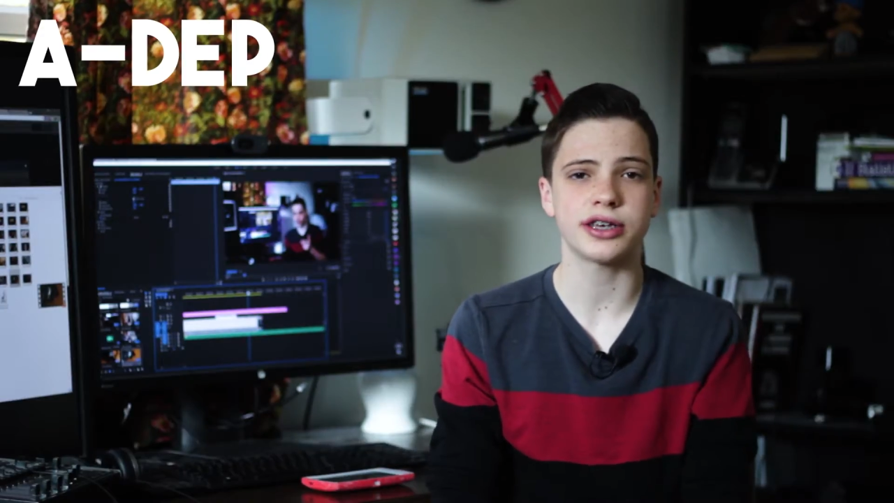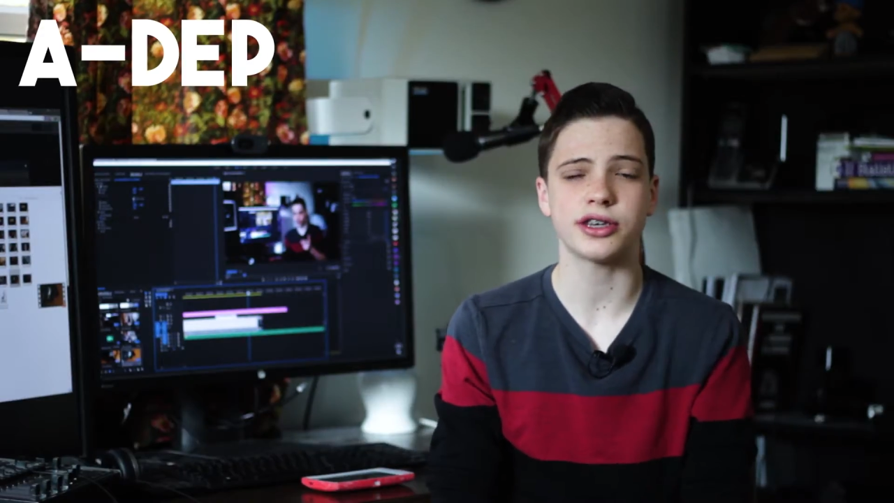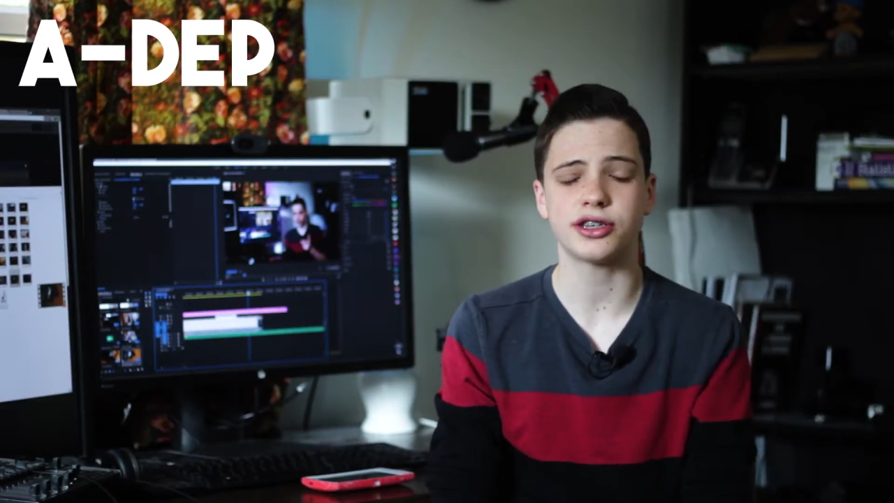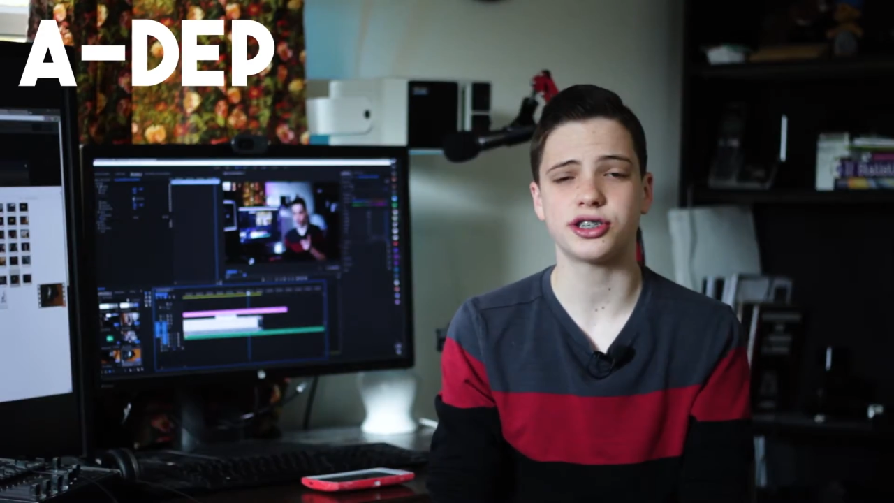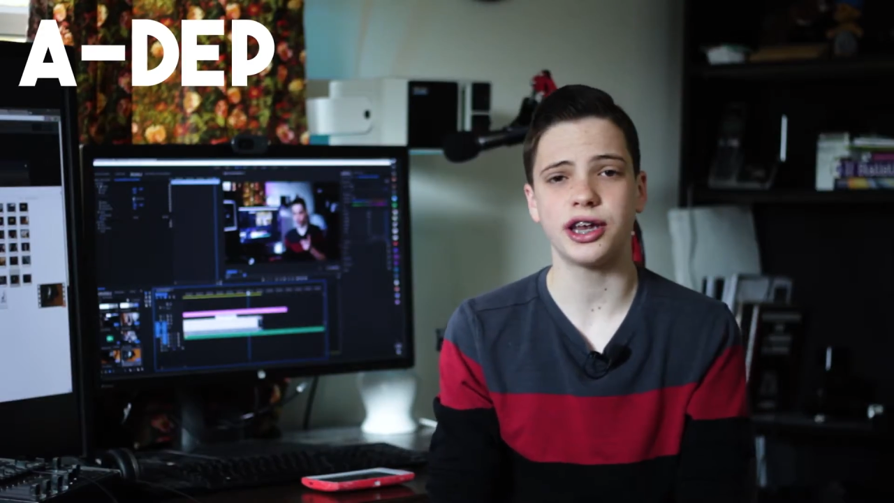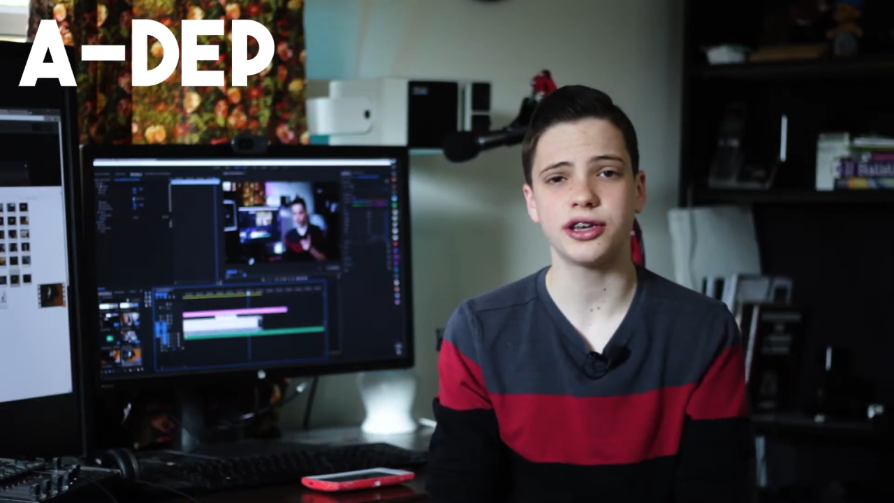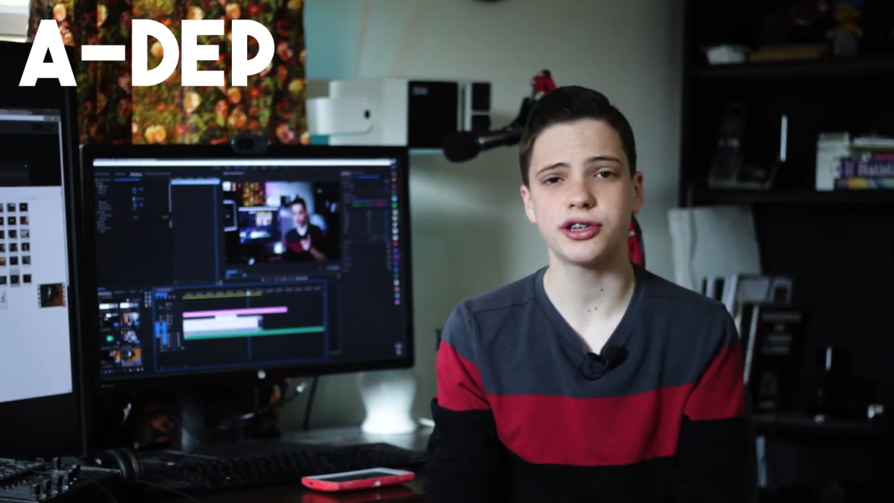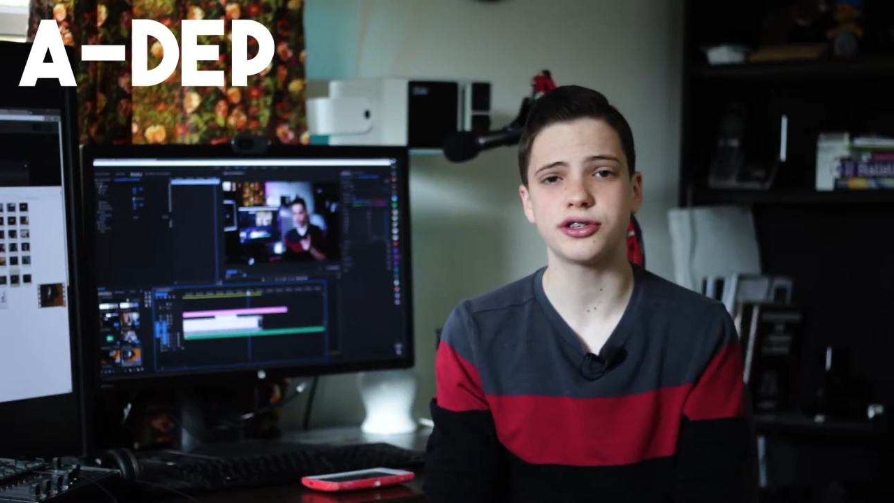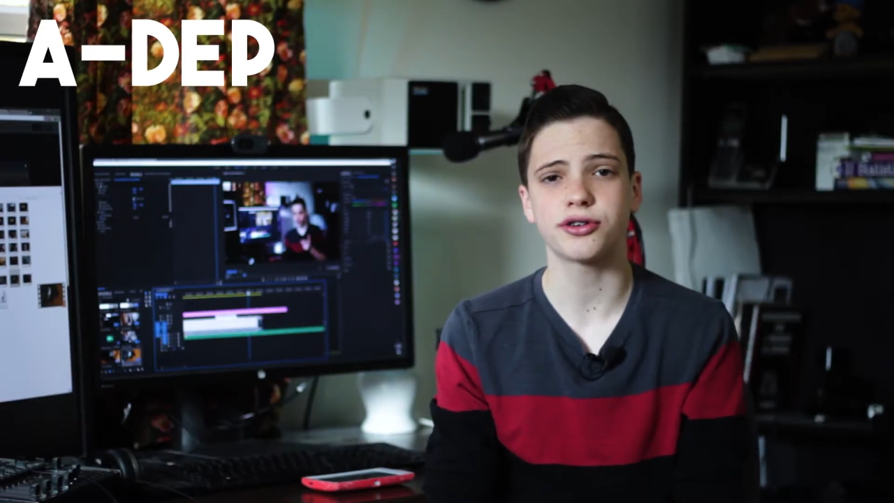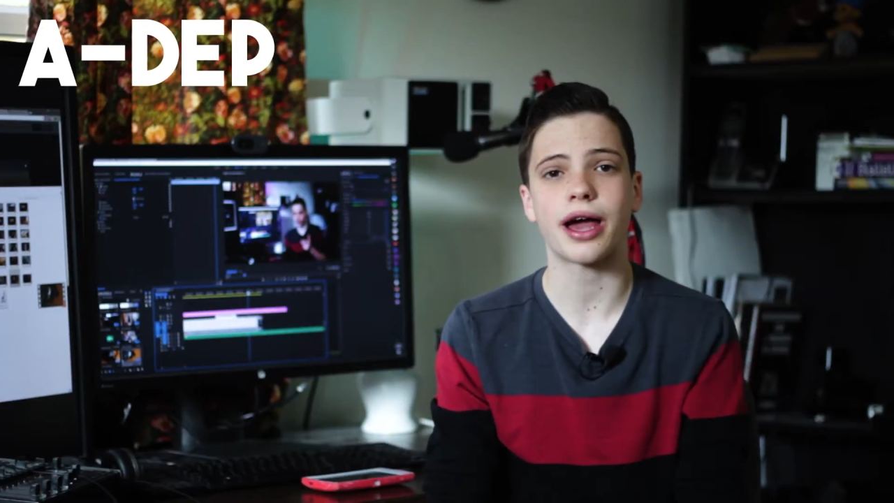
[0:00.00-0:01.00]
is it
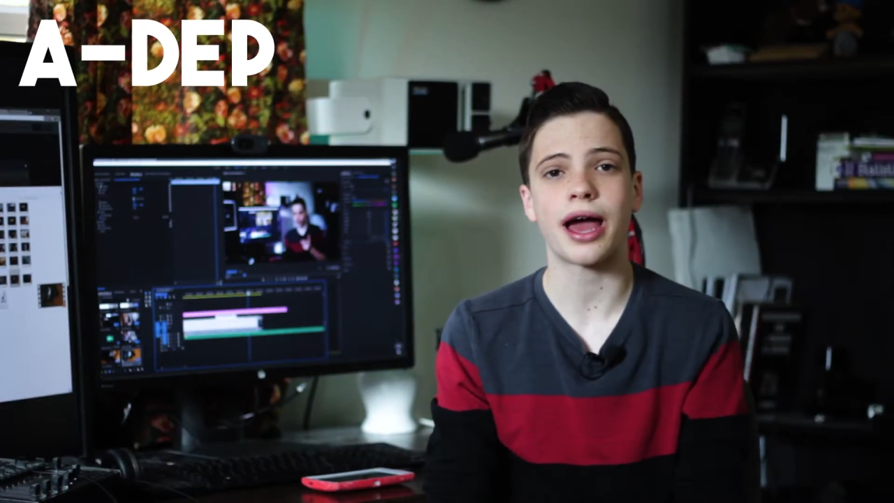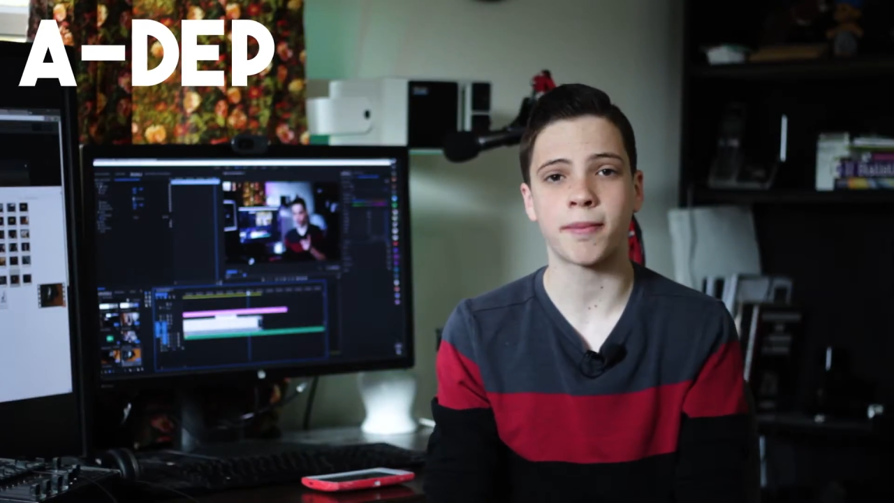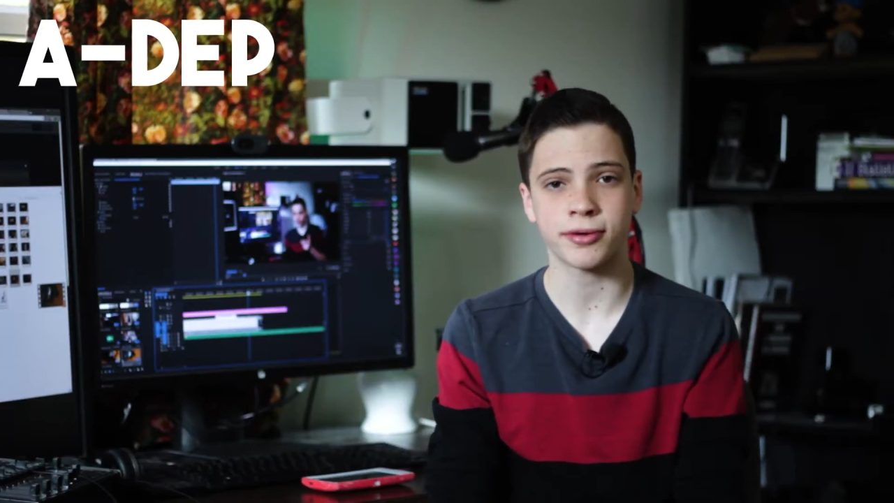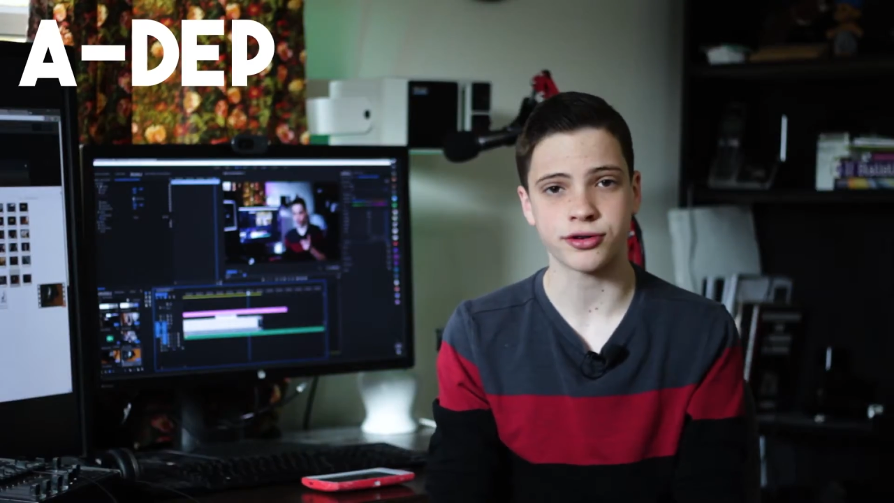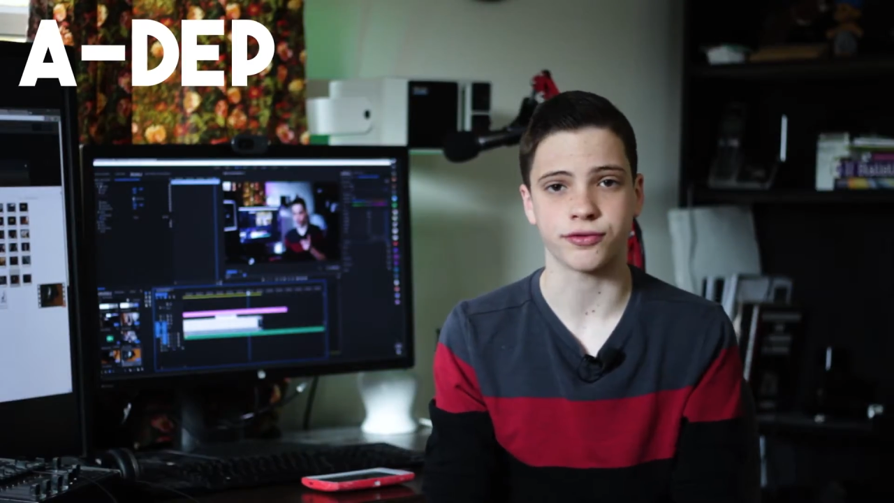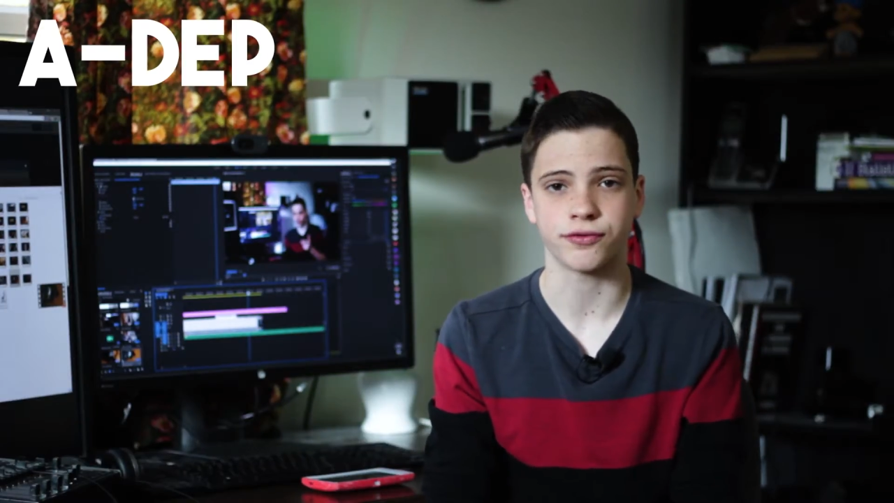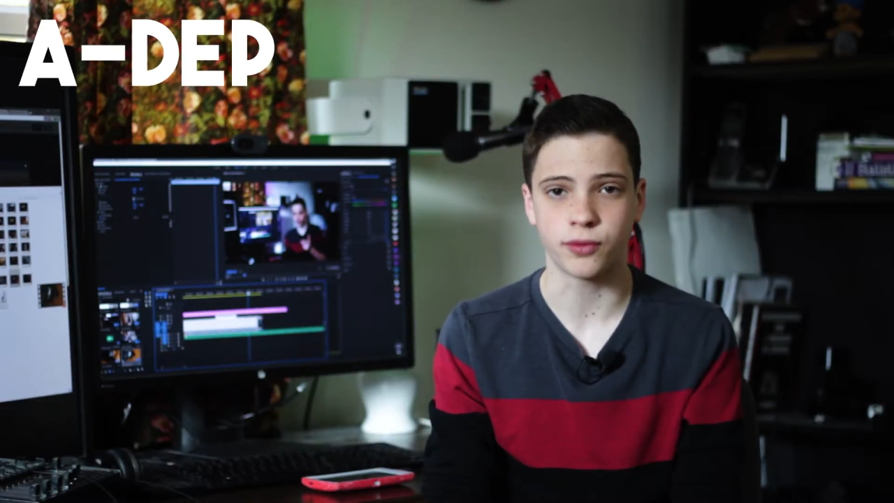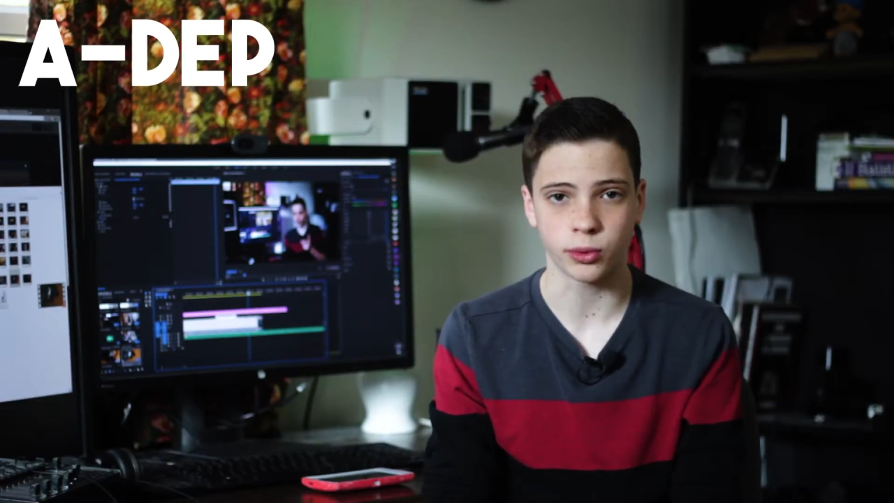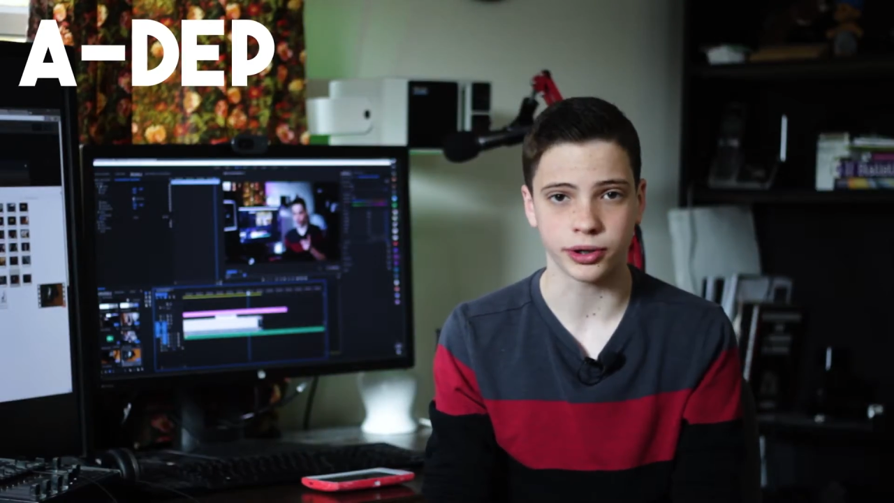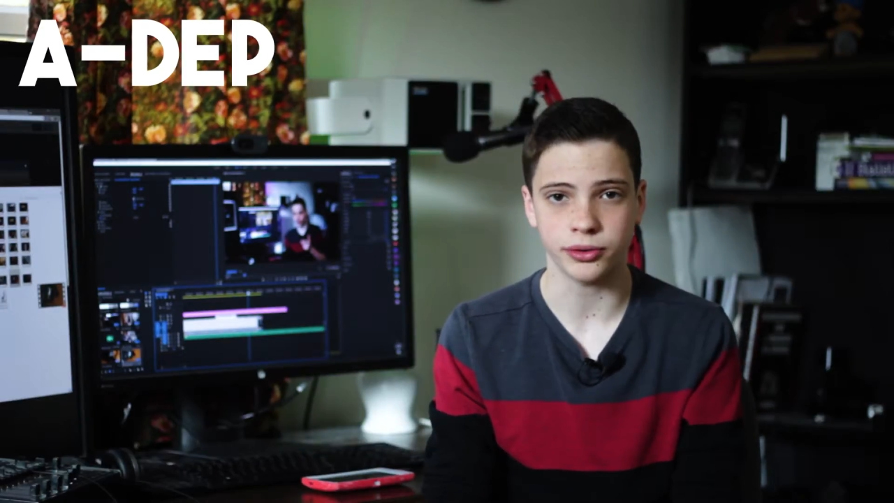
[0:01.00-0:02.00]
changes your aperture
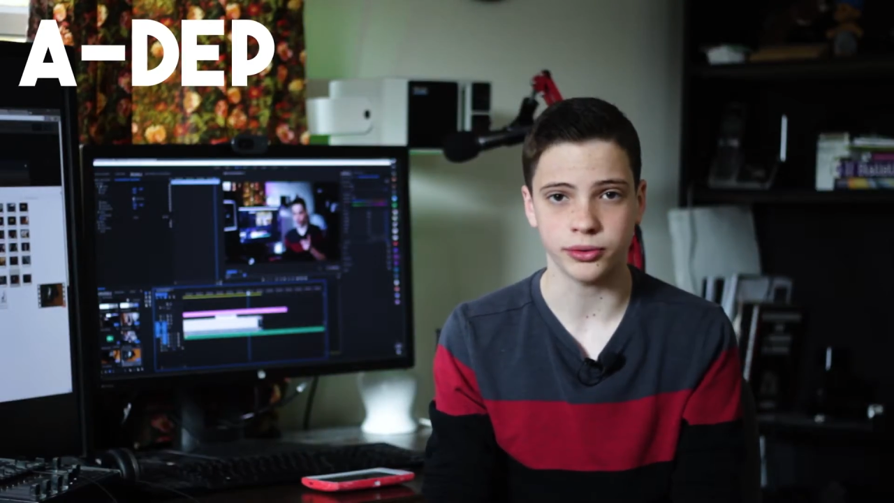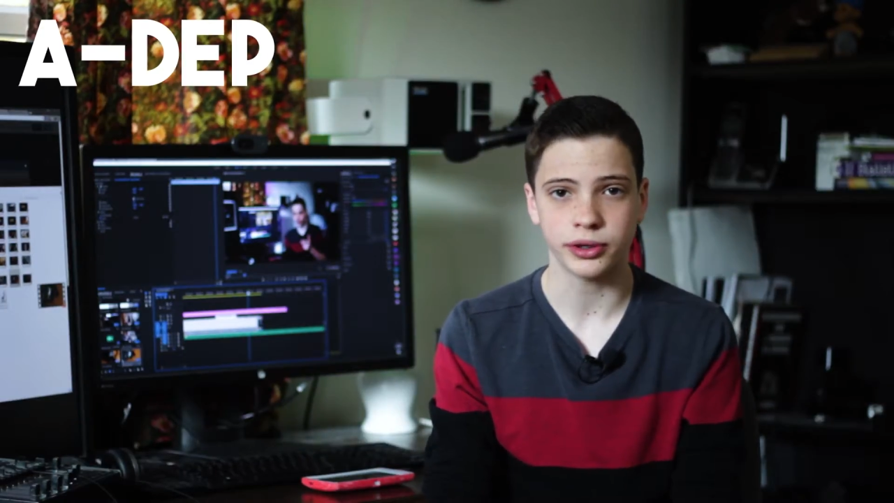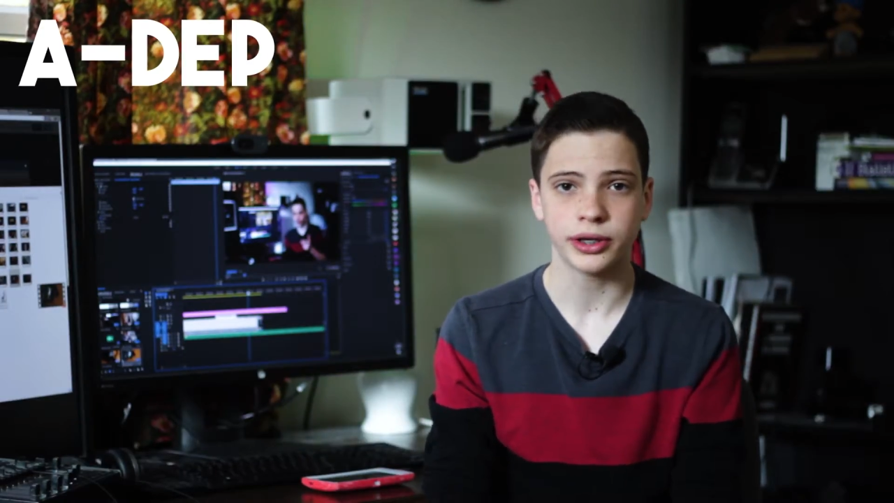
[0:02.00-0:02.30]
for you.